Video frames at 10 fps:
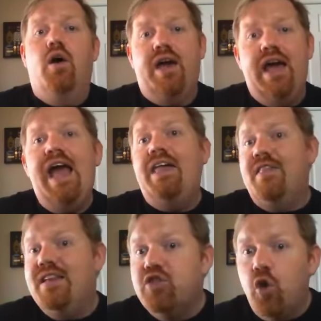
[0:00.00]
okay,
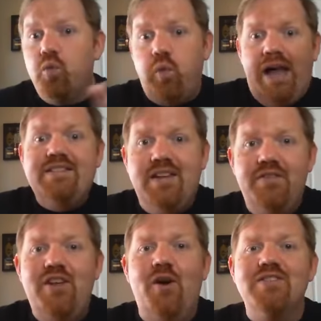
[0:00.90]
and then the rest
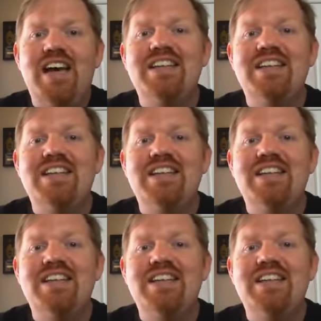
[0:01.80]
of the Old